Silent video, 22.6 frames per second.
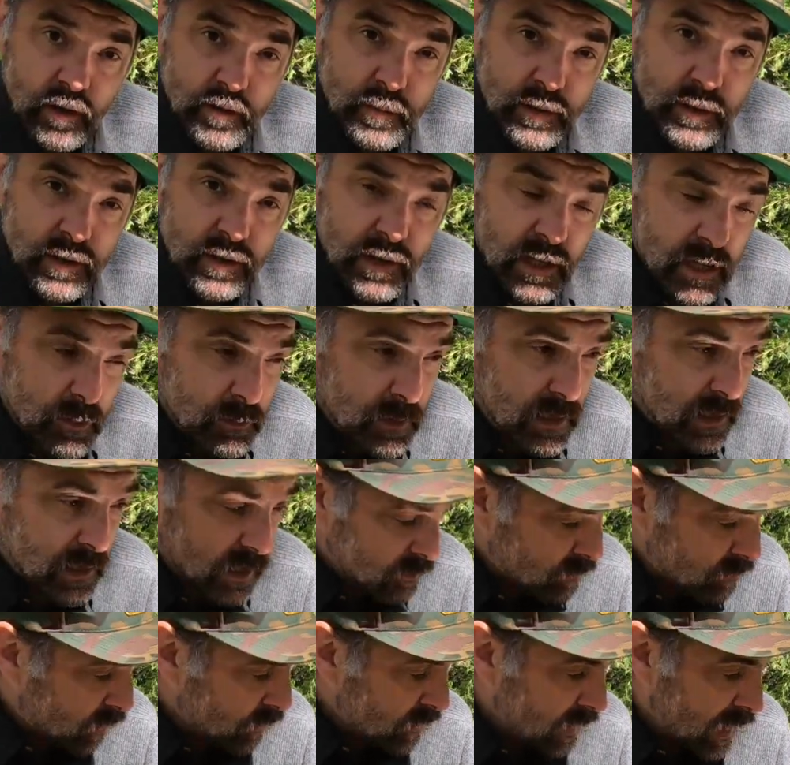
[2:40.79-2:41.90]
But they're gonna be kind
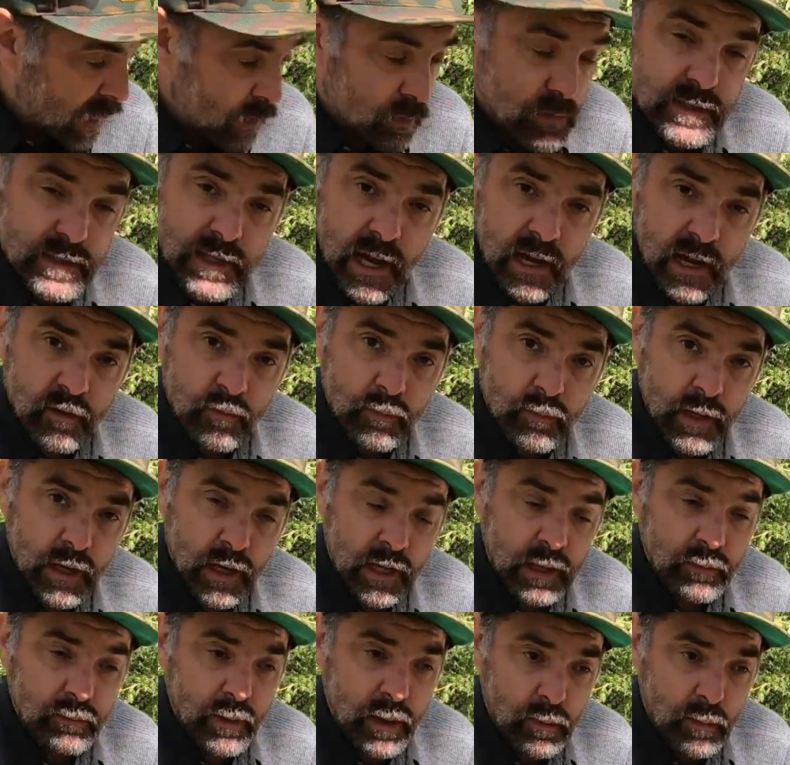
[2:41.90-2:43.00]
of on the outside of me
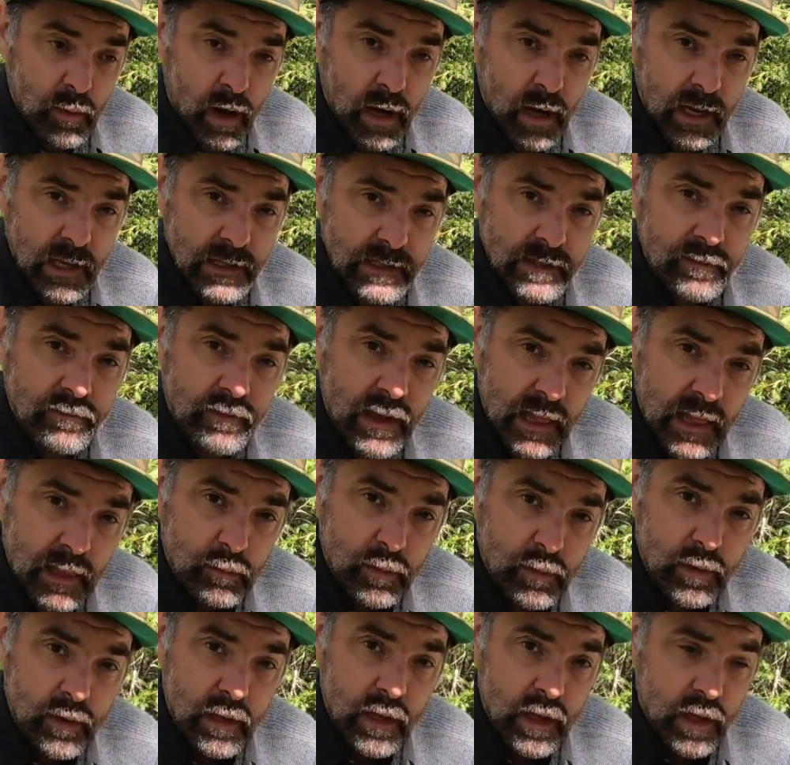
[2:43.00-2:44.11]
in my pockets,
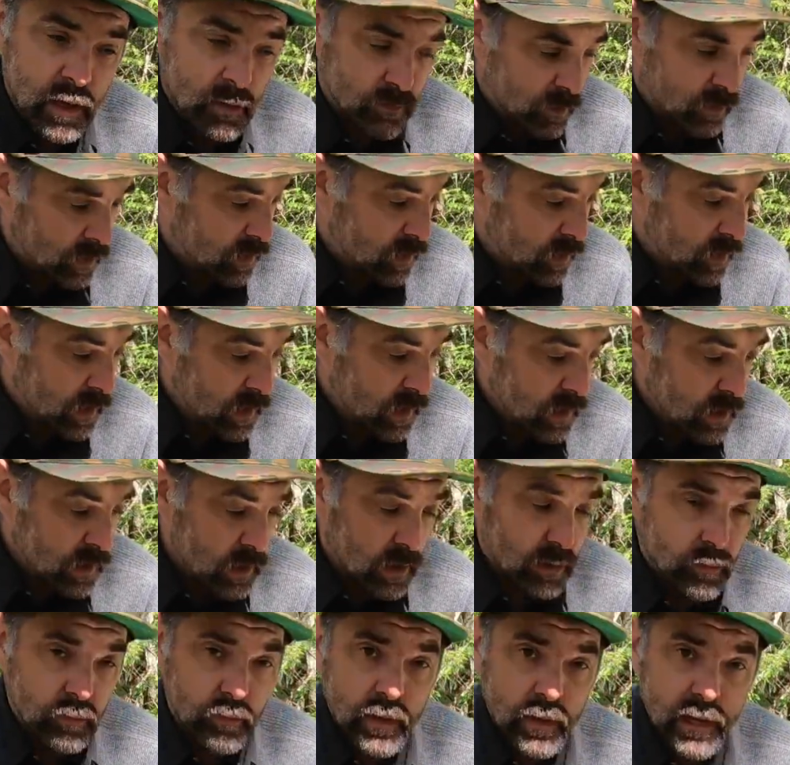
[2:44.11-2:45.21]
available for
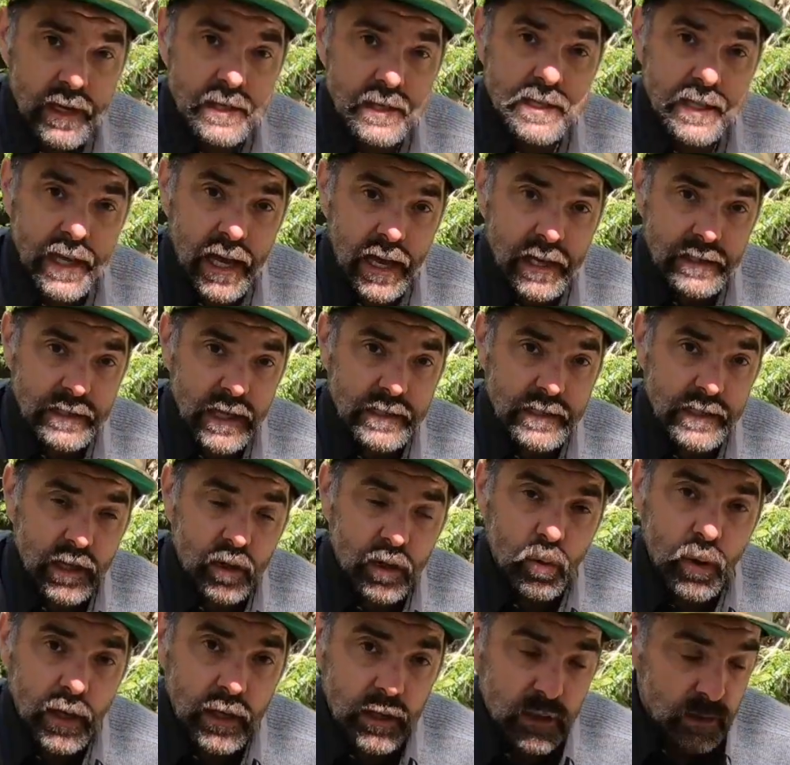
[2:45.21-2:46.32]
easy access and
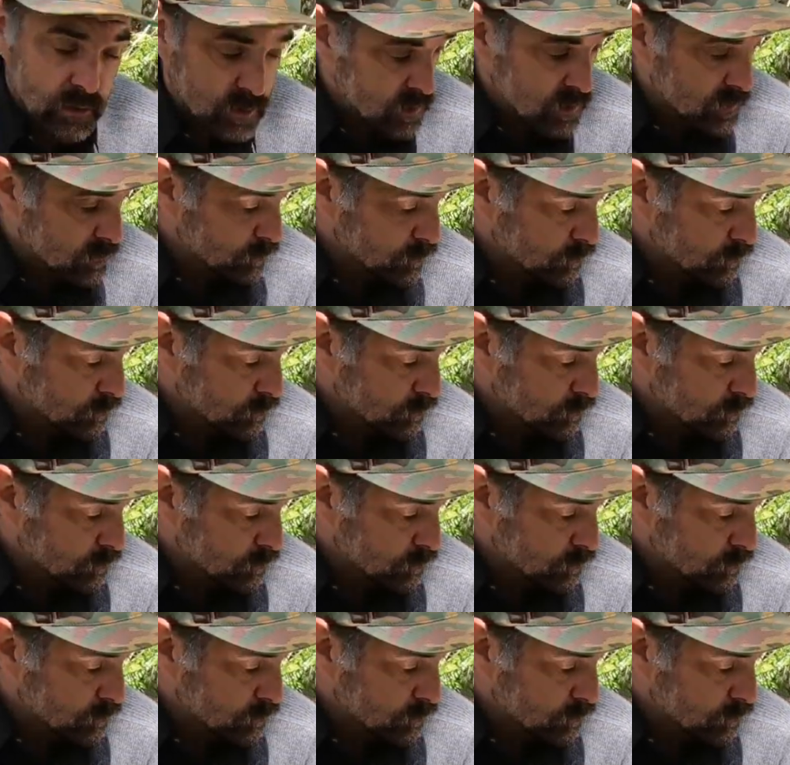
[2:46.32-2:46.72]
quick use.